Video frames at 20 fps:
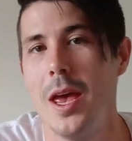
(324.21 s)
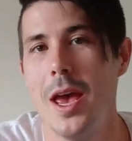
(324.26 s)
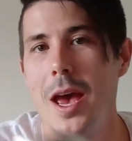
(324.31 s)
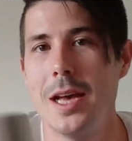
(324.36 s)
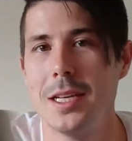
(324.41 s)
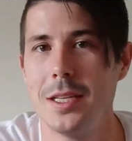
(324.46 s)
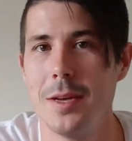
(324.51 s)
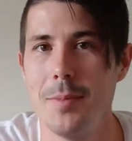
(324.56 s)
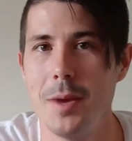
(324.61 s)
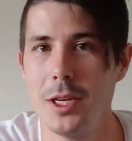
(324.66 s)

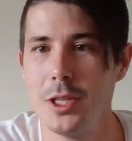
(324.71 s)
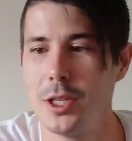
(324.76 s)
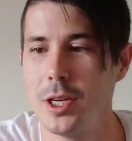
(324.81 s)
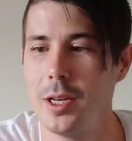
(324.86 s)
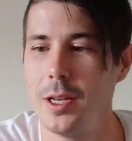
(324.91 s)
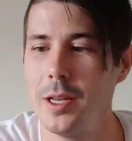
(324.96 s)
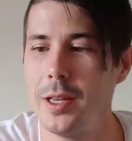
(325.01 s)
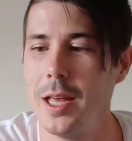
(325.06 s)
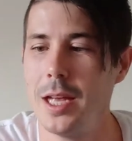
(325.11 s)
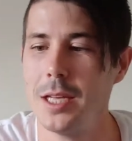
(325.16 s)
As I
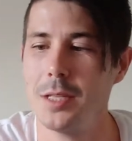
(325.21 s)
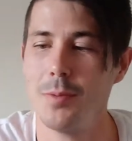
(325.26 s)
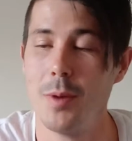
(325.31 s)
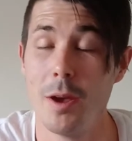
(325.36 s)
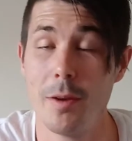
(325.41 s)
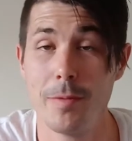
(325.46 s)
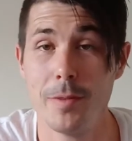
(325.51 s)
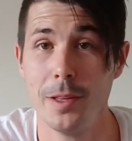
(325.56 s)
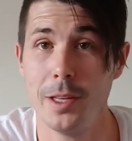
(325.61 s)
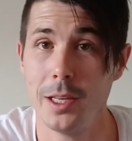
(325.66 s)
mentioned, that's my
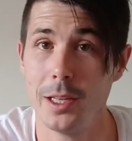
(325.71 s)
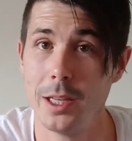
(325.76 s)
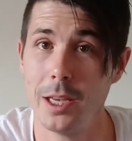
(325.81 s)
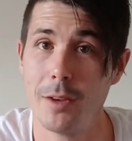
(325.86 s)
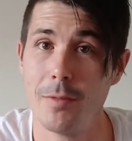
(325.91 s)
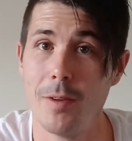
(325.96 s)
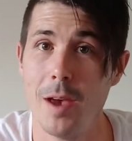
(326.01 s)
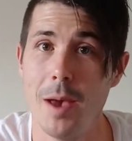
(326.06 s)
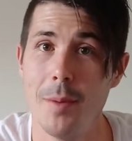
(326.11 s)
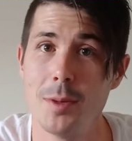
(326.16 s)
affiliate
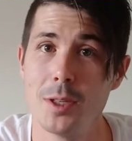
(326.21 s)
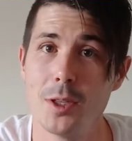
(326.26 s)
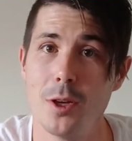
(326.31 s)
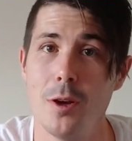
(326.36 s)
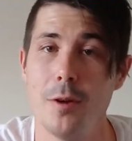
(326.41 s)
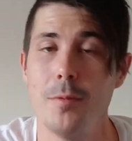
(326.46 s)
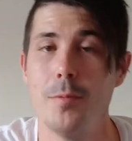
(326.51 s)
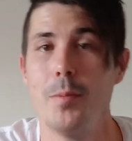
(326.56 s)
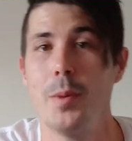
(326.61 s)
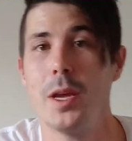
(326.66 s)
link for
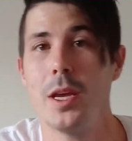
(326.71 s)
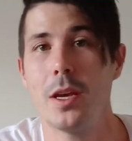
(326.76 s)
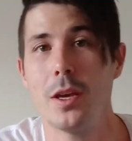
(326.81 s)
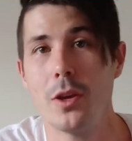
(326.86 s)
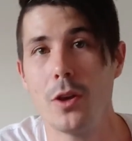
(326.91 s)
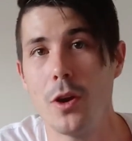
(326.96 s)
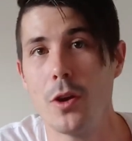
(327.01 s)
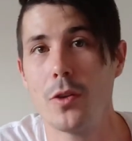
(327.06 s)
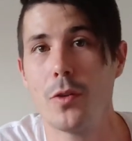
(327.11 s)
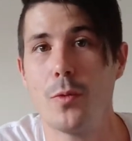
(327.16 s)
Amazon, but you can
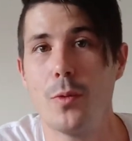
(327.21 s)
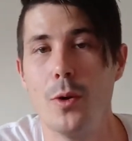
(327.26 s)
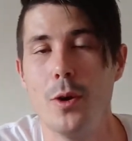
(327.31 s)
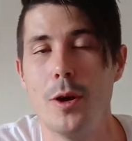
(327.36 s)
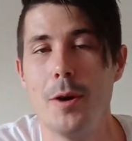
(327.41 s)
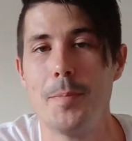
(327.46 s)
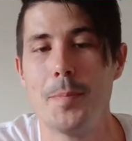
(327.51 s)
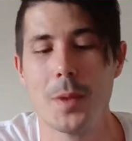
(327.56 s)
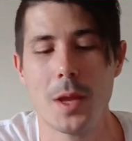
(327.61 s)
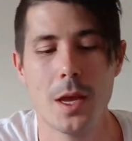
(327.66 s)
go through
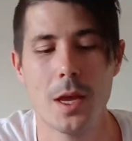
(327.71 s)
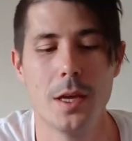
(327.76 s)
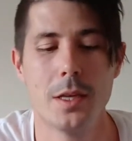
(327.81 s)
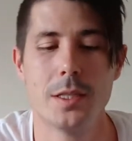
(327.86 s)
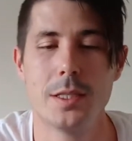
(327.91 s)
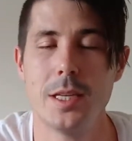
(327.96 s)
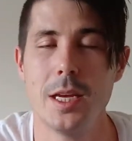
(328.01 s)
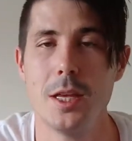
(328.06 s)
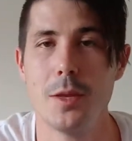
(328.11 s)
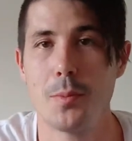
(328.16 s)
it,
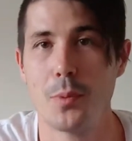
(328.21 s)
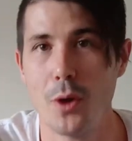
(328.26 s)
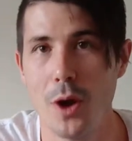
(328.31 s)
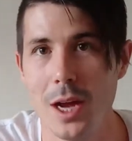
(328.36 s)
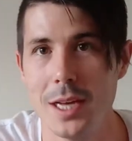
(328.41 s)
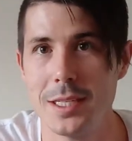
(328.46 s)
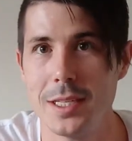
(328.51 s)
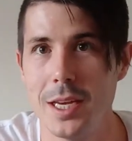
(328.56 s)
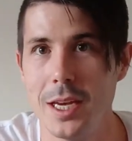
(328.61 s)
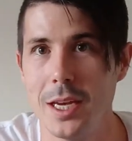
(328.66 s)
see the
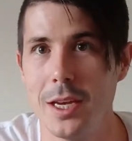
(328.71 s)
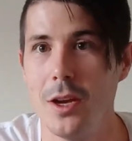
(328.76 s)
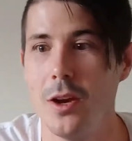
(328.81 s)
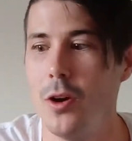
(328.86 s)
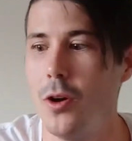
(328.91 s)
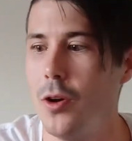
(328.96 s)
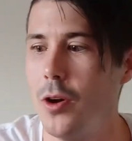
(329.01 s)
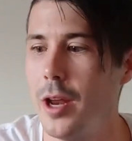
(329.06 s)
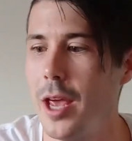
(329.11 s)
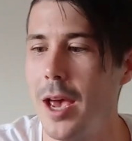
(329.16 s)
pricing
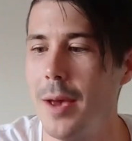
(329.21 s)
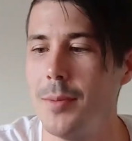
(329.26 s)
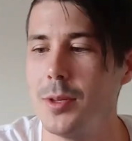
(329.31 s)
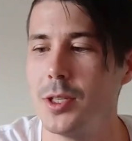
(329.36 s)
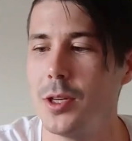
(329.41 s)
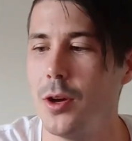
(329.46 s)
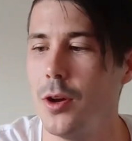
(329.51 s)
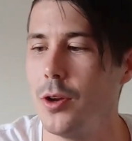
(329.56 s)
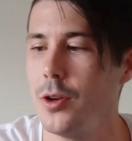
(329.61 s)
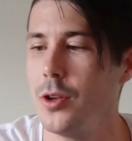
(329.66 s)
on
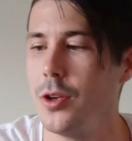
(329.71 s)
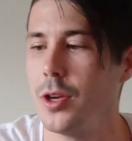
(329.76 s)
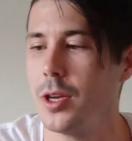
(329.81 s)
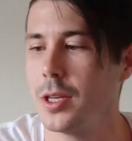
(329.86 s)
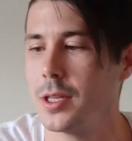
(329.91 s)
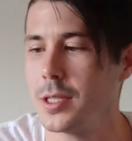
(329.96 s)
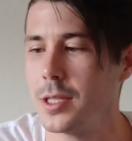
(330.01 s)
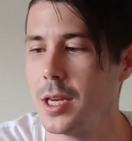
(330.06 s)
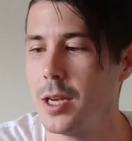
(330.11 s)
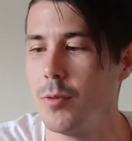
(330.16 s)
Amazon, you
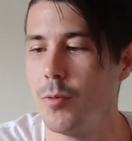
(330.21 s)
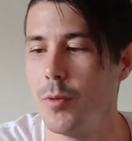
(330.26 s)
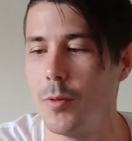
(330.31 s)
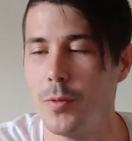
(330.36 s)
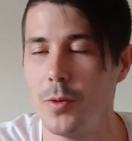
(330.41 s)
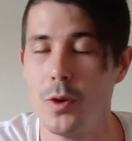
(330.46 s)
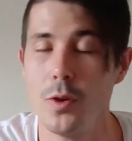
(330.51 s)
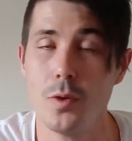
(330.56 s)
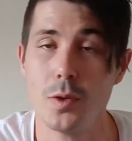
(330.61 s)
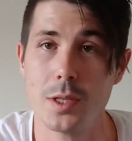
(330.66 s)
can see
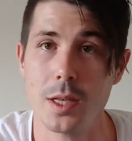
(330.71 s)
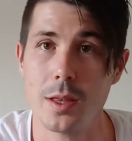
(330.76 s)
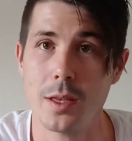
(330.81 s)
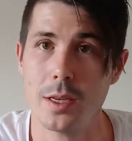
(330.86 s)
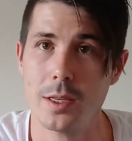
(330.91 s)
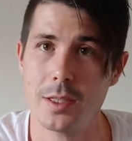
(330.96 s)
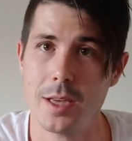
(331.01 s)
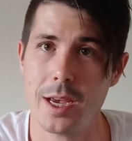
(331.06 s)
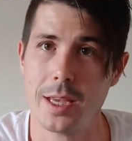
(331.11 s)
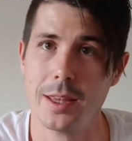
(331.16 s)
reviews and
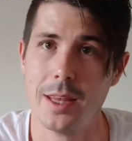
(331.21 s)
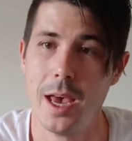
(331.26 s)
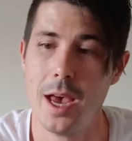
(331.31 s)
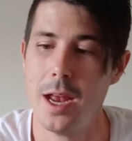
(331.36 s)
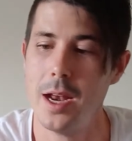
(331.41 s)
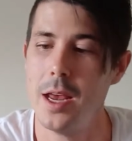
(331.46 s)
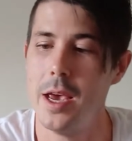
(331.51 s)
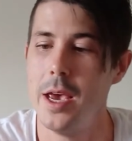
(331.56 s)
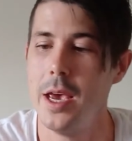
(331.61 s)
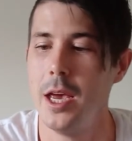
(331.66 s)
things like
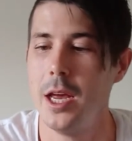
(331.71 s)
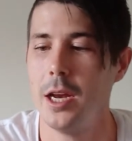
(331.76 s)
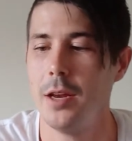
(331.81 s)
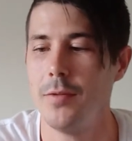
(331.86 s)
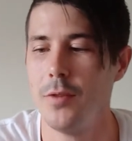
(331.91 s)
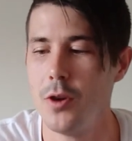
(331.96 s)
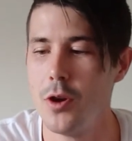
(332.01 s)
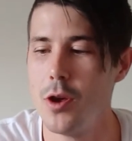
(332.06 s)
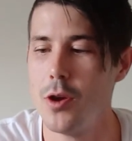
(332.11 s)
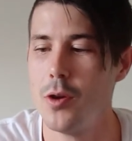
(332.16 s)
that. And
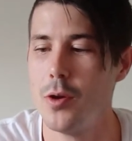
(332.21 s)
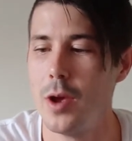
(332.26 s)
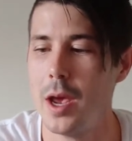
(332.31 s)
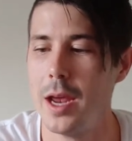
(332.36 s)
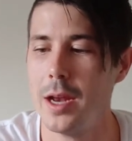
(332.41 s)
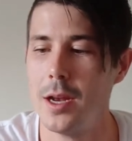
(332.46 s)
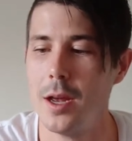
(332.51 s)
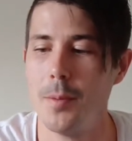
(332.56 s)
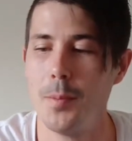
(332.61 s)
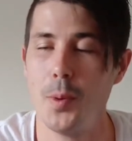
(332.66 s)
if you do
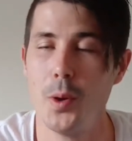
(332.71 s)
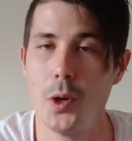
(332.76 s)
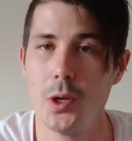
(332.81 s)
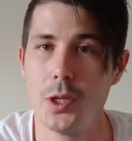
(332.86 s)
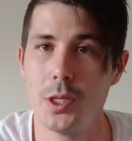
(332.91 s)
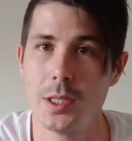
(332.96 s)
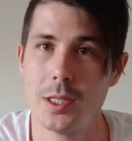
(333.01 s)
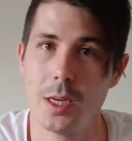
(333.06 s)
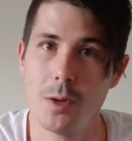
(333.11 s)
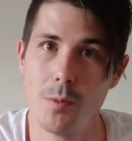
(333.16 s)
end up
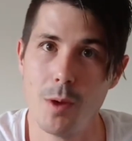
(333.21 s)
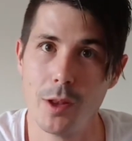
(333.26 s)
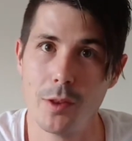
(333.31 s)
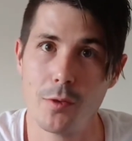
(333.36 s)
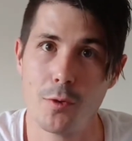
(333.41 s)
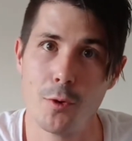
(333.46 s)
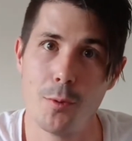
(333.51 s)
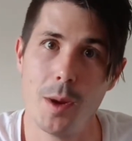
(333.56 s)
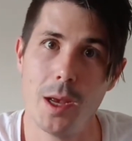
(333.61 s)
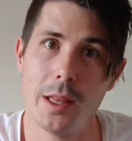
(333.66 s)
purchasing one
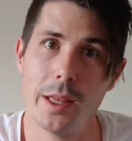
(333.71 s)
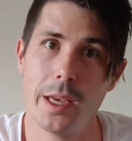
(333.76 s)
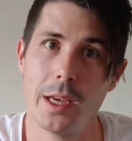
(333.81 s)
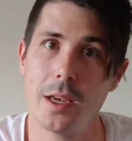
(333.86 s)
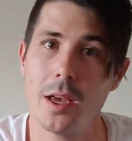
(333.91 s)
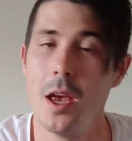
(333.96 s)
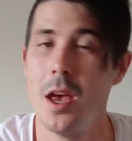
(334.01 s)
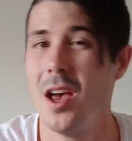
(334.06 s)
through my link,